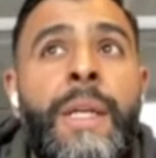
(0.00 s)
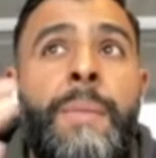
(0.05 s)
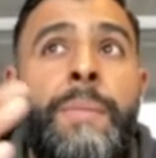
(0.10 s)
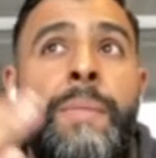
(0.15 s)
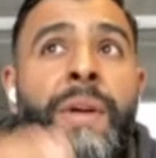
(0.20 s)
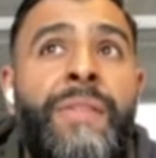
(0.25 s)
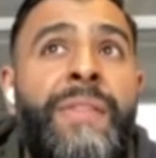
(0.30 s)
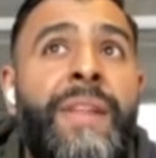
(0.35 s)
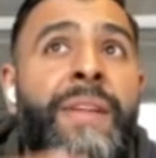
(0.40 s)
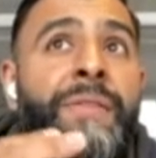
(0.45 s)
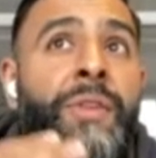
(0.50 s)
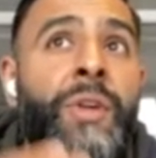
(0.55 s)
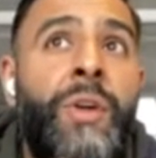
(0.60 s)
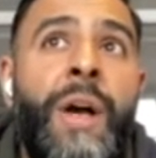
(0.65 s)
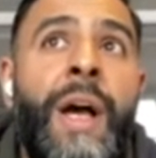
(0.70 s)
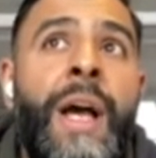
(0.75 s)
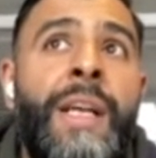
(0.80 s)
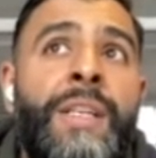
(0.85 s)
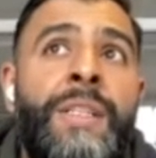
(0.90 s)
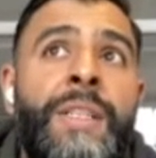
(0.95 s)
But if they've
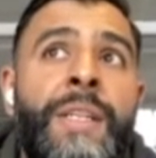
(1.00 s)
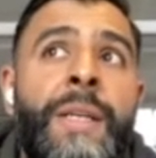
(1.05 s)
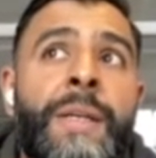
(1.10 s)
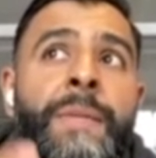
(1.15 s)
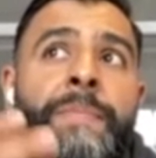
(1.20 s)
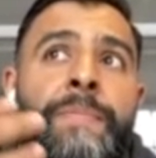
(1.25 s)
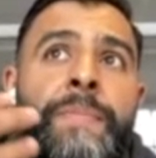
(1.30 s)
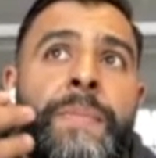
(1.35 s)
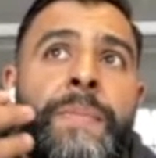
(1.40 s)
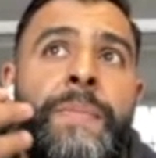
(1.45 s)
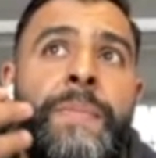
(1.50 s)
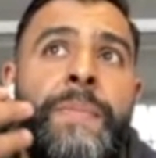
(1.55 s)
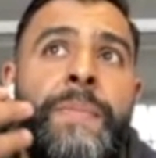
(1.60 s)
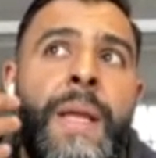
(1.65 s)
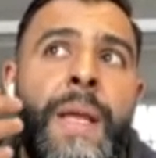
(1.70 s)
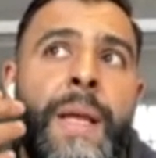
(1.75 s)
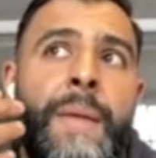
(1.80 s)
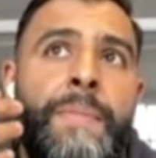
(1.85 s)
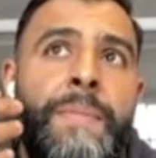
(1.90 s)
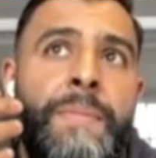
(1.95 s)
not actually
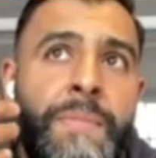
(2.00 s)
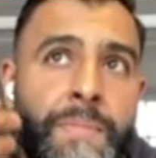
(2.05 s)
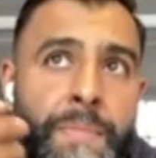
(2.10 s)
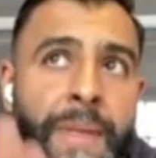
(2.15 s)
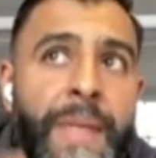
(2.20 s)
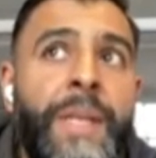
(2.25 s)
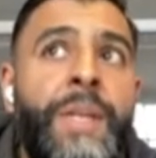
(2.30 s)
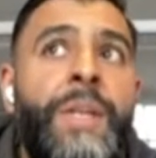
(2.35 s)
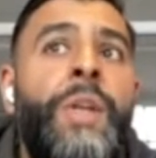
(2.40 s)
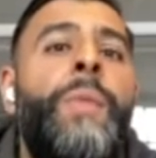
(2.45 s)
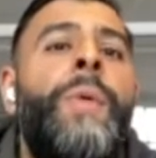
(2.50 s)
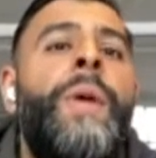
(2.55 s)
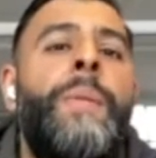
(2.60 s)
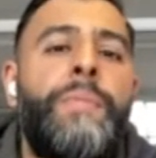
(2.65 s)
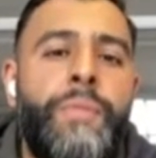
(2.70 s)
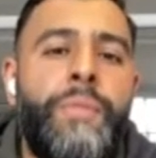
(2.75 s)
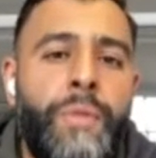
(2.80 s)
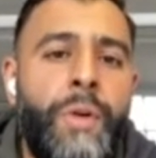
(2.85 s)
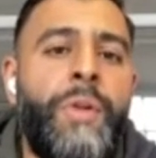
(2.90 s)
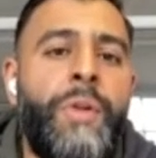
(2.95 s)
been doing
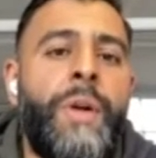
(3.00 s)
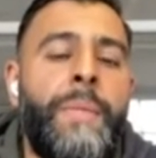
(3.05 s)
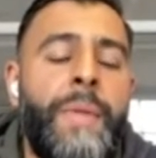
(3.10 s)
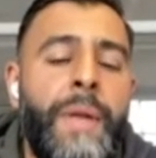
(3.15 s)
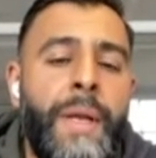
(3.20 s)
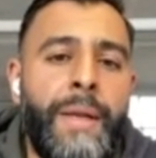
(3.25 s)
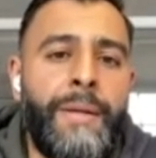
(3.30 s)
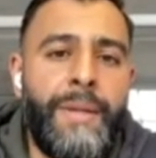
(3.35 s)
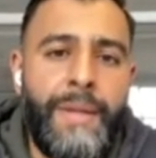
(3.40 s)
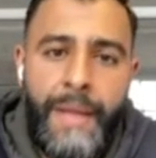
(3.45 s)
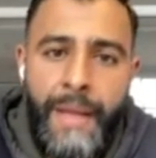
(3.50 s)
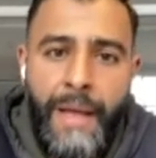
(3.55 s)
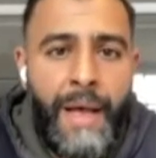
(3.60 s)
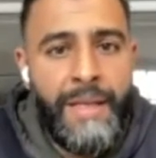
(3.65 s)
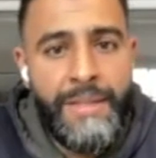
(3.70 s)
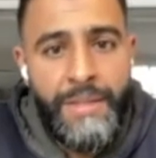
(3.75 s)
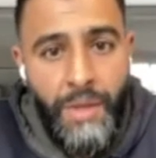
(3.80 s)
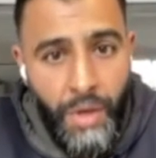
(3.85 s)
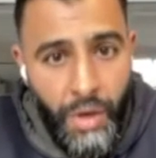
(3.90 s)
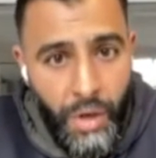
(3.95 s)
programming
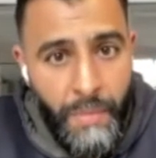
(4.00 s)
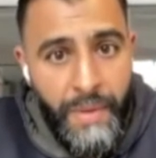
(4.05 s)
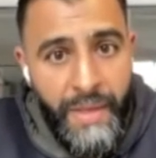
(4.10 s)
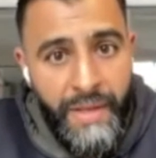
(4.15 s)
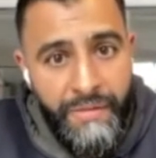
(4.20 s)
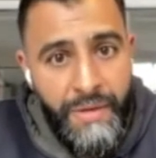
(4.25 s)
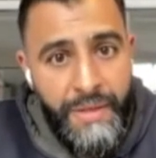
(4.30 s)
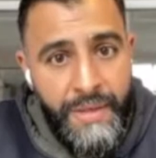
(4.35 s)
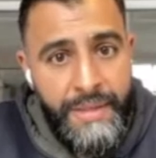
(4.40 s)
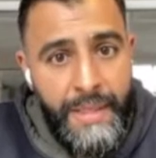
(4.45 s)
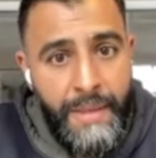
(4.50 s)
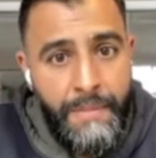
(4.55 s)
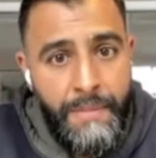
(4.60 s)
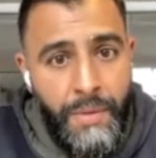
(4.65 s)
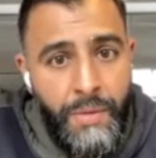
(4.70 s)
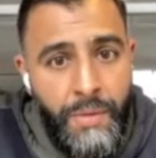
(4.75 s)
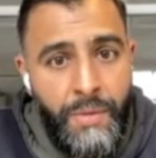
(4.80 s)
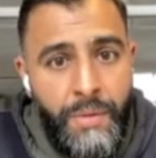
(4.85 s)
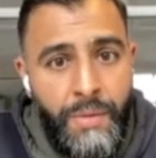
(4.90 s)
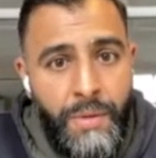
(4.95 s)
as a hobby, for
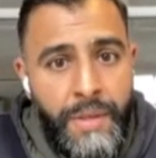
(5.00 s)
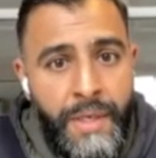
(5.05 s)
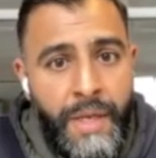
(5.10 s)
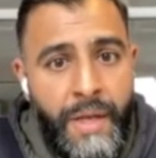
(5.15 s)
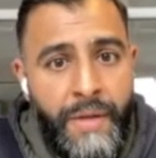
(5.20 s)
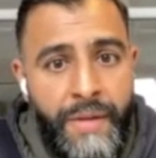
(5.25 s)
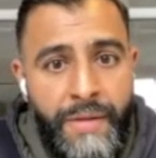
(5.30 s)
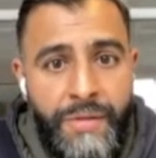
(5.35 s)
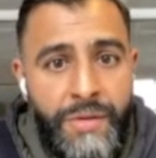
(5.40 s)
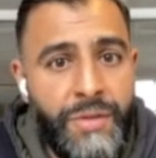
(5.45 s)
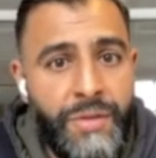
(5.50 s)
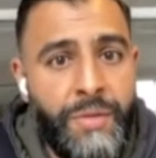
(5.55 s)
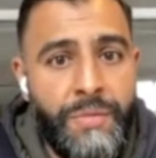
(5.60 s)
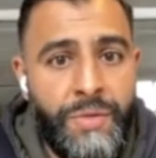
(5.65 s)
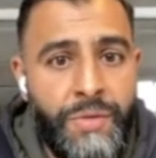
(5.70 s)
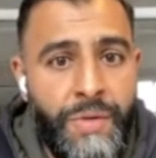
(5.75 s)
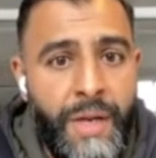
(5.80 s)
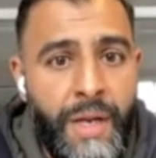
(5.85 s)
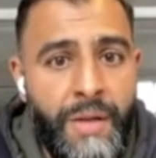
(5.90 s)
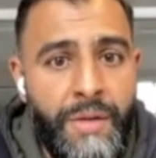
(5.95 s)
example, they've just come
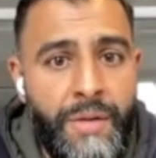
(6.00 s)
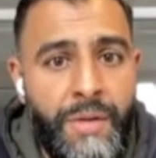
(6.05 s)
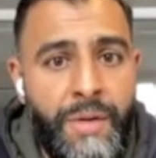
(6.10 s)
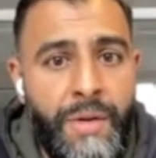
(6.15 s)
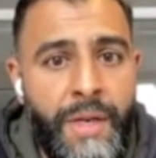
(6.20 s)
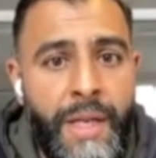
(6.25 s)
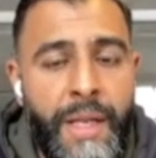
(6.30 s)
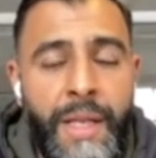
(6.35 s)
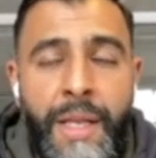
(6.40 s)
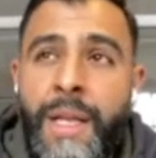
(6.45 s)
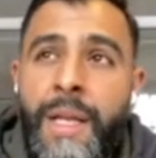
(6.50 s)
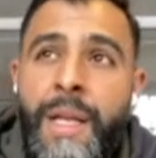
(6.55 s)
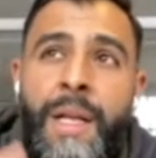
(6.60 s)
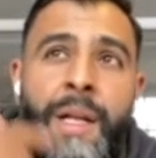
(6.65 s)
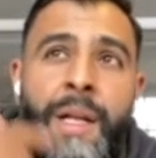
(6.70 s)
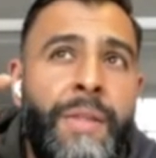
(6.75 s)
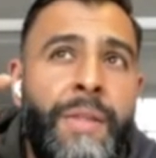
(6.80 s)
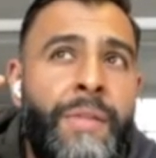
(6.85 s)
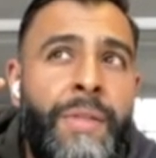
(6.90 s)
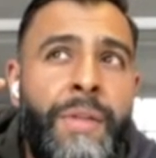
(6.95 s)
straight out of uni,
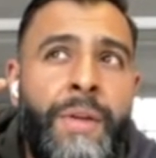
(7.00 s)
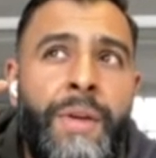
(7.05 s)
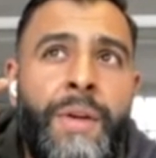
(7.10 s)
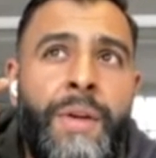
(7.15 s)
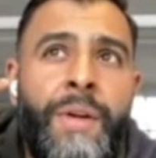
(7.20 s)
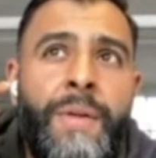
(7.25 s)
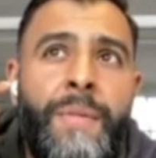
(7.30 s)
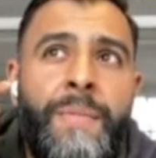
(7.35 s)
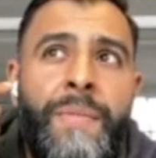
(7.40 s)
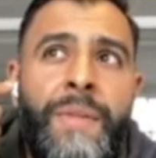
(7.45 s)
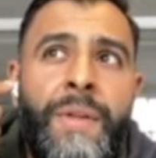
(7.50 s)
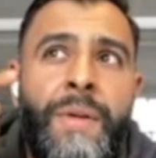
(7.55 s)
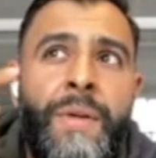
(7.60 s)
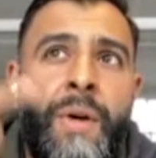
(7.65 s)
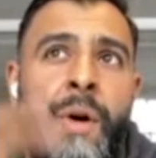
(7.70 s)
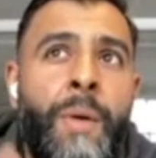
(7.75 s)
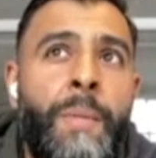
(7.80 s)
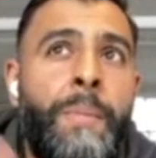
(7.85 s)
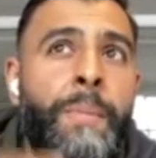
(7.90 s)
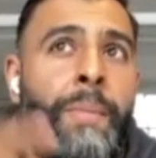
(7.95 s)

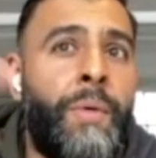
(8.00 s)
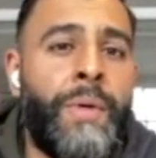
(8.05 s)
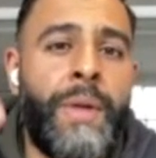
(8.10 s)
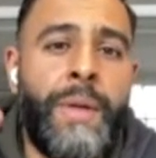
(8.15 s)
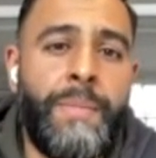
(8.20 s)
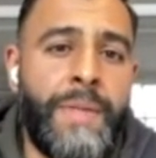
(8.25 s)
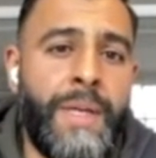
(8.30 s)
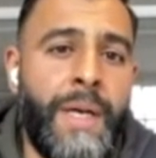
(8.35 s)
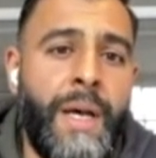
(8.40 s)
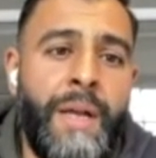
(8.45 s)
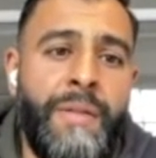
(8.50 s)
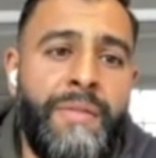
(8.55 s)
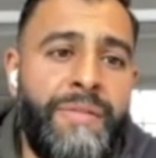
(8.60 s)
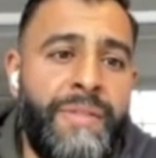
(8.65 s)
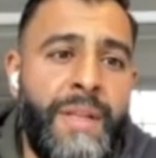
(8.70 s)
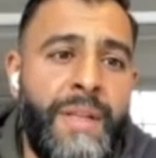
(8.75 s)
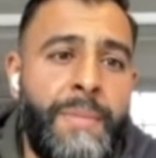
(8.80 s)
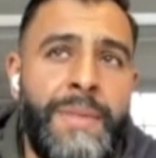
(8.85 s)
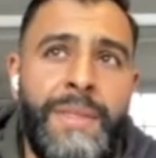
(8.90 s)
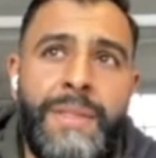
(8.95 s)
the onboarding time
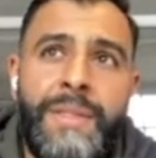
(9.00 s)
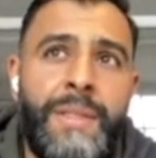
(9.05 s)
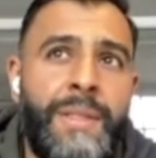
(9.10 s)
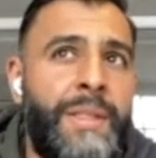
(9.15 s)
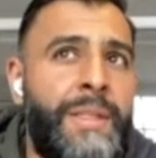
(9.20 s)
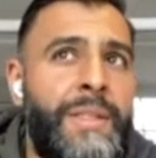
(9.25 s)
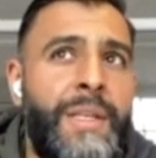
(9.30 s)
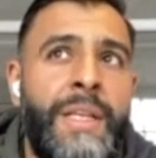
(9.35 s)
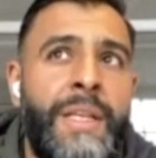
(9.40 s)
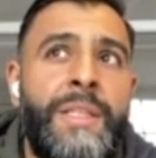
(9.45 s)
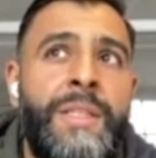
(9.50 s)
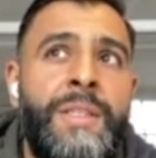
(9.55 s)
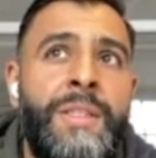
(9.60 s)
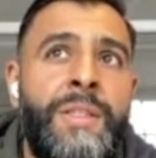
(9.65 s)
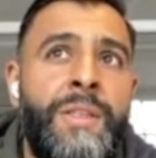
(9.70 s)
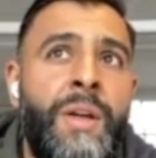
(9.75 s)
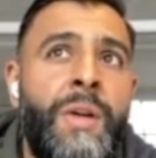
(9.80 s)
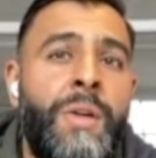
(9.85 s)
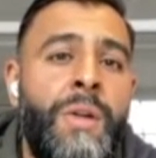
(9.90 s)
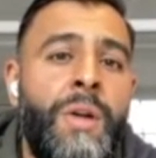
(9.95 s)
for them is
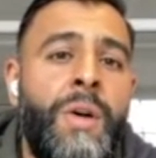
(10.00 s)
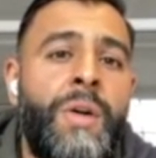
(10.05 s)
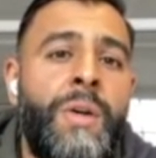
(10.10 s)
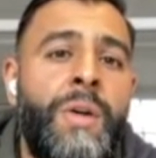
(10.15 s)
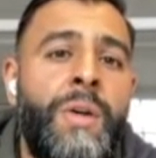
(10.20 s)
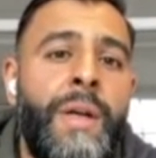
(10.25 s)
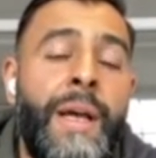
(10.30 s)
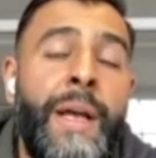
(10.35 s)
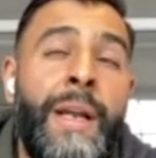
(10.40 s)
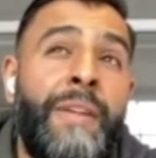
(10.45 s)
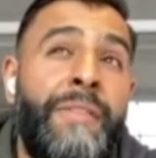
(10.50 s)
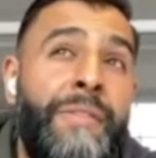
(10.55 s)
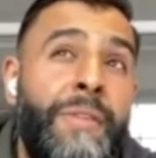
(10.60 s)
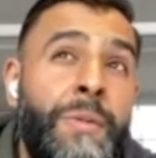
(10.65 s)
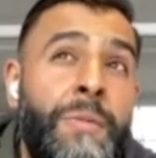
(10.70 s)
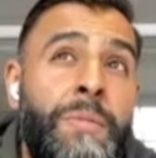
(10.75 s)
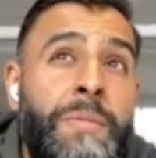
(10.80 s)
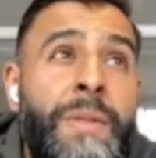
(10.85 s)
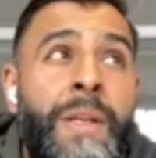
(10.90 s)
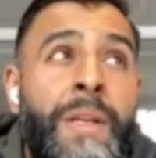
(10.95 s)
so long. And I
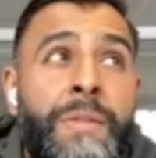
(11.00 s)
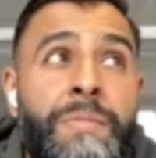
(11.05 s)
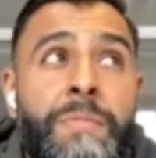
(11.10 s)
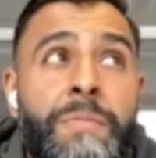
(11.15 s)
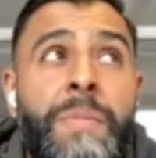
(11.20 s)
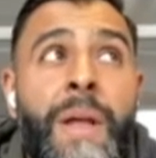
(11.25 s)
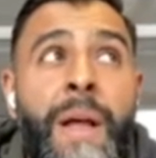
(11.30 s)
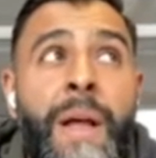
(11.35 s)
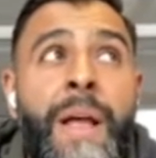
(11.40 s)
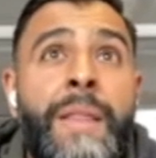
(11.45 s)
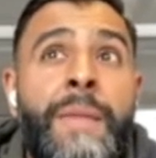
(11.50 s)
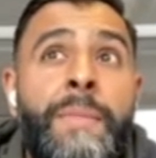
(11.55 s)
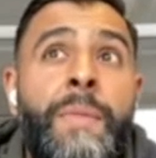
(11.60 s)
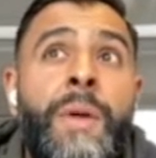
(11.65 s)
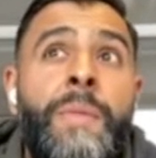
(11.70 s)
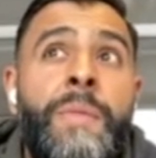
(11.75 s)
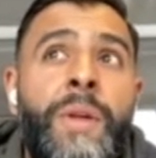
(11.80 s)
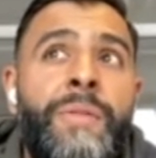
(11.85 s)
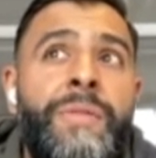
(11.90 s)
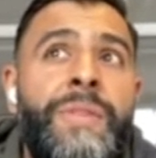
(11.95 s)
feel, at the
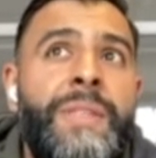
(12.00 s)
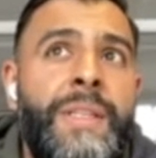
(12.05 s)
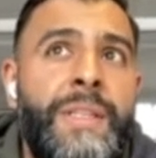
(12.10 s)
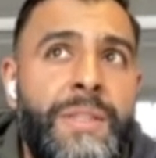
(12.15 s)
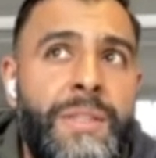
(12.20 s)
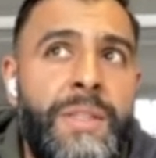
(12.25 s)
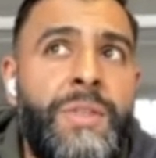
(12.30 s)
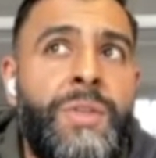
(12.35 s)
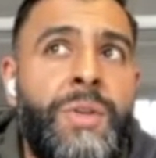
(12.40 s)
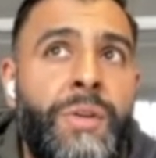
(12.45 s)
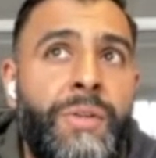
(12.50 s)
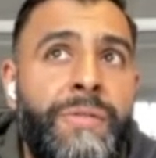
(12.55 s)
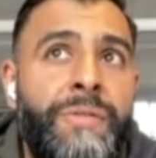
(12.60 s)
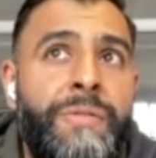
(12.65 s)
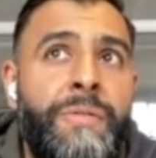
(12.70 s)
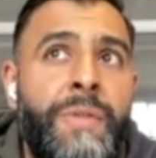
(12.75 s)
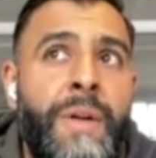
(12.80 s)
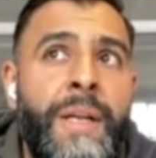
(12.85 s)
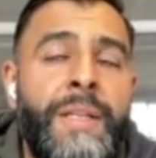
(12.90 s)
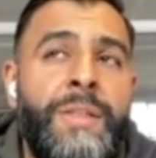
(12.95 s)
moment, obviously it's tough,
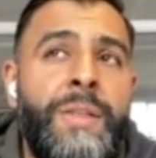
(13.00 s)
right?